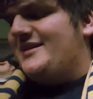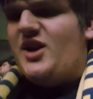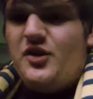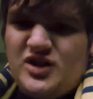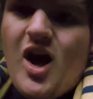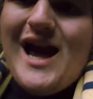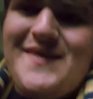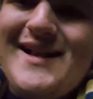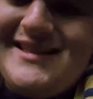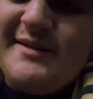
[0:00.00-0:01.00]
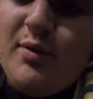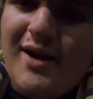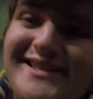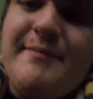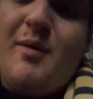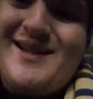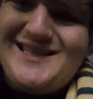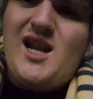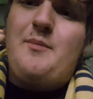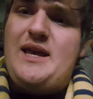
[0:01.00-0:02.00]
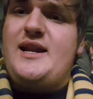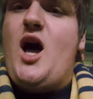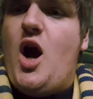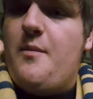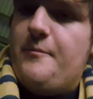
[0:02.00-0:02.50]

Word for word: no denying that's disappointing, but we're still unbeaten at home.